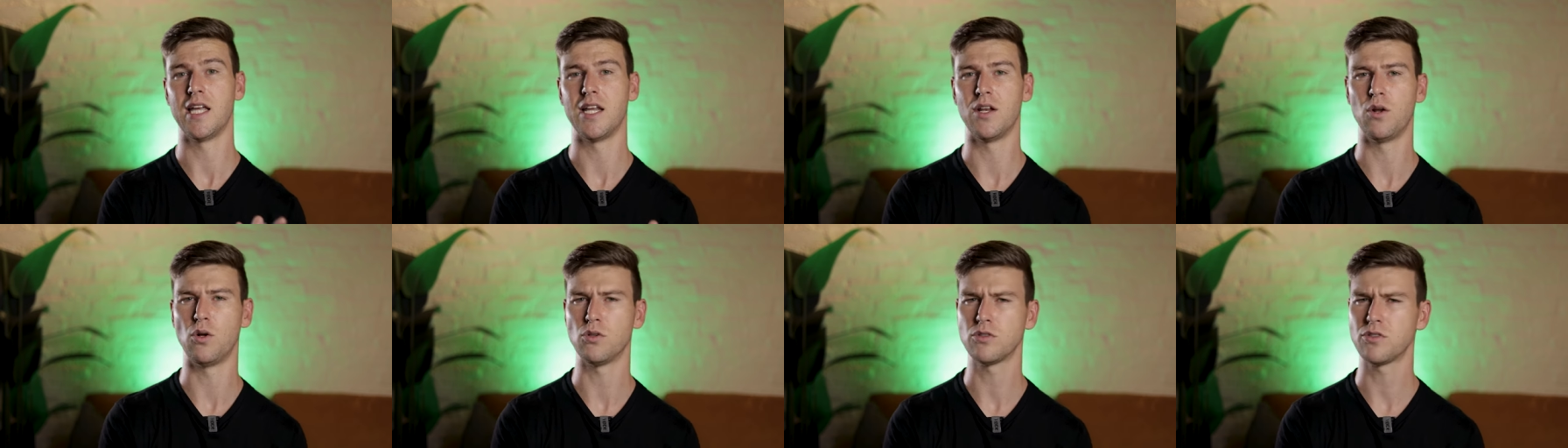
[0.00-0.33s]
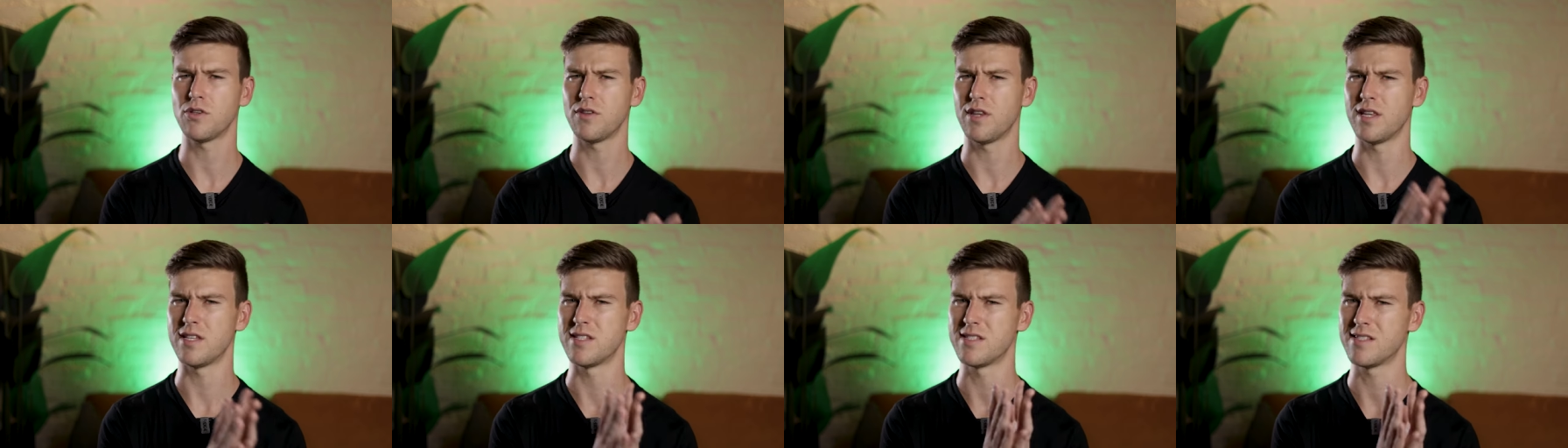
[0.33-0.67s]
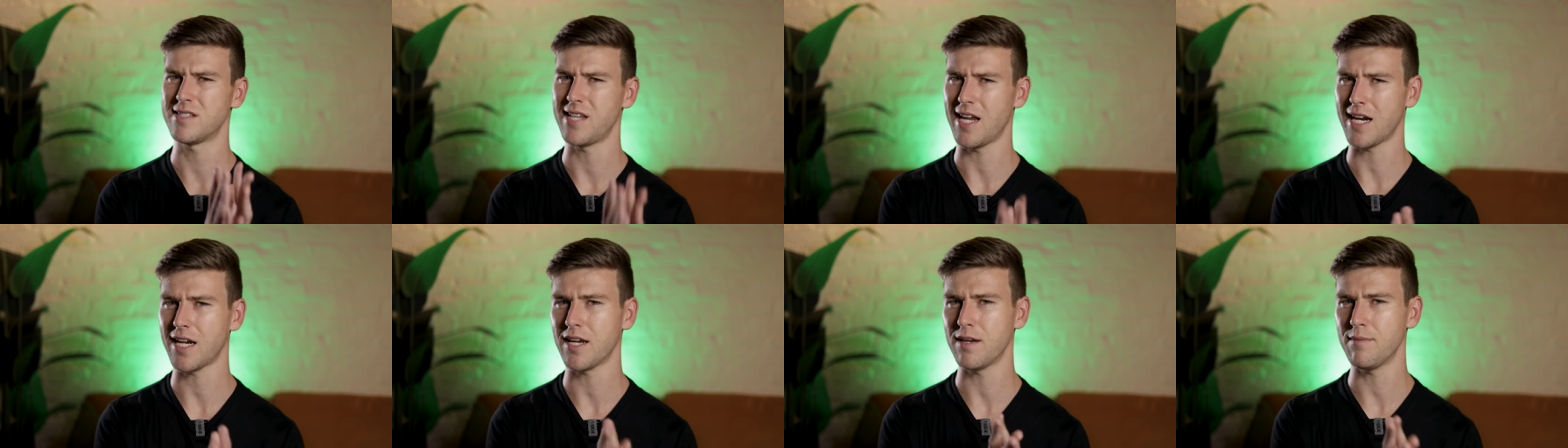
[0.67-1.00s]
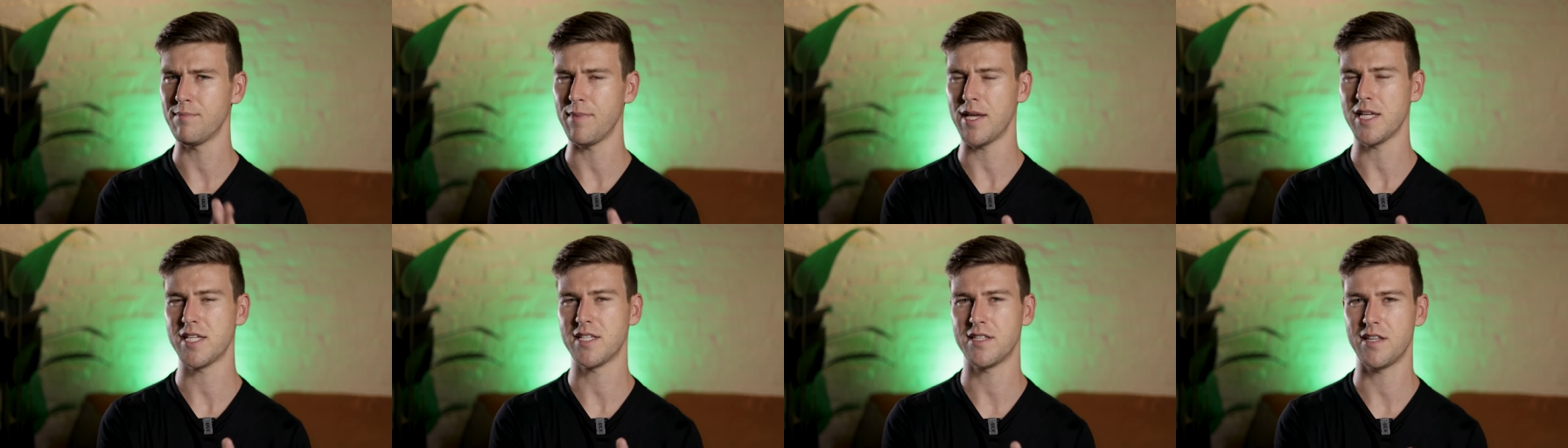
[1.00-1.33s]
and also the
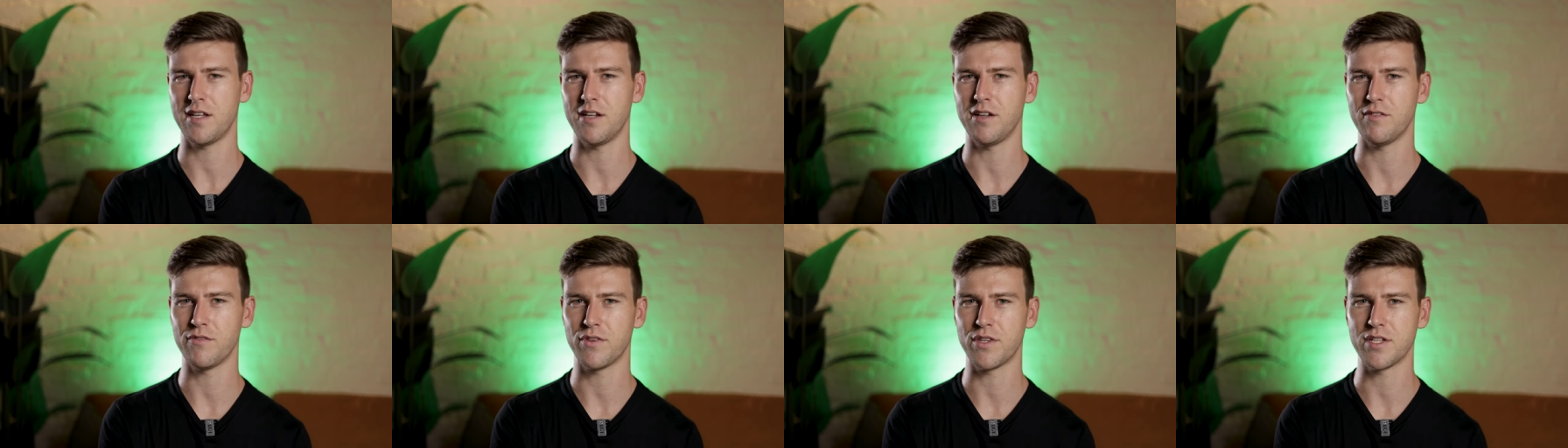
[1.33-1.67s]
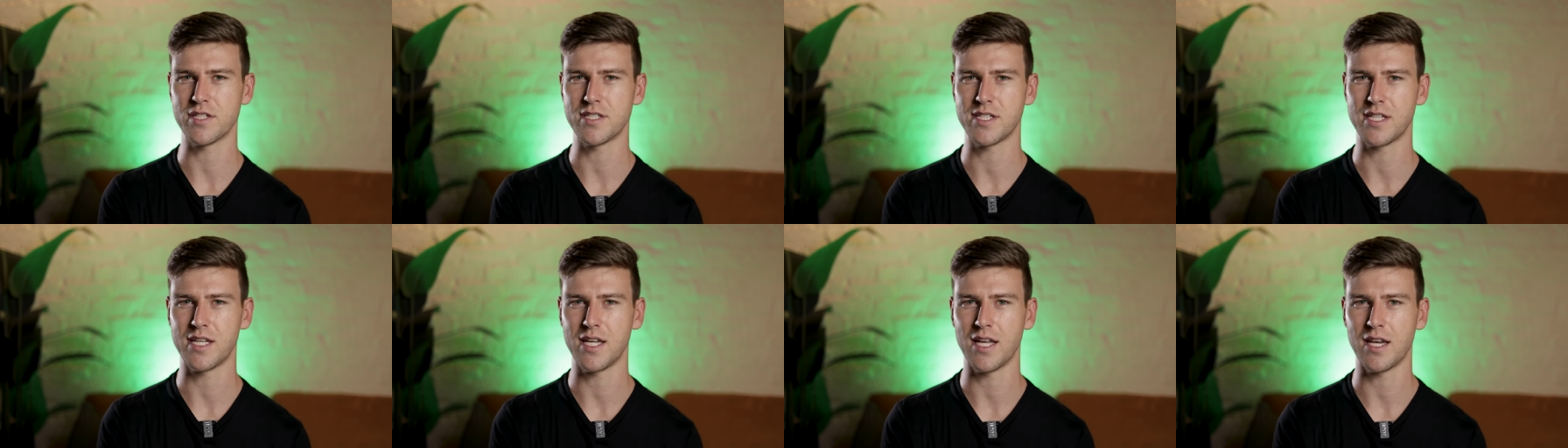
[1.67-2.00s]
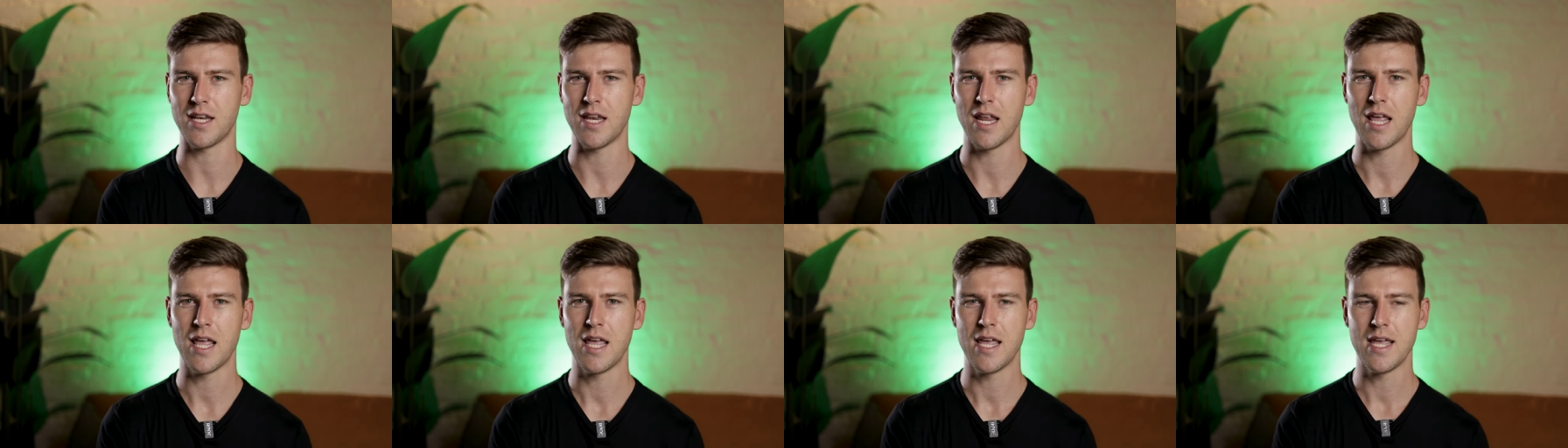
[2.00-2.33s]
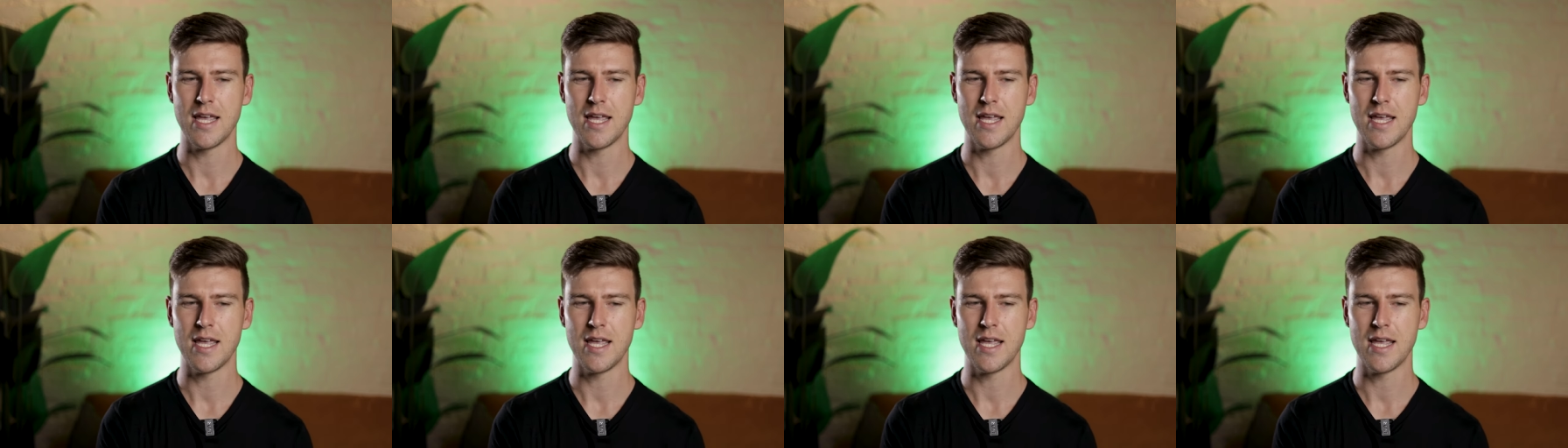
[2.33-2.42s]
second best thing of this kit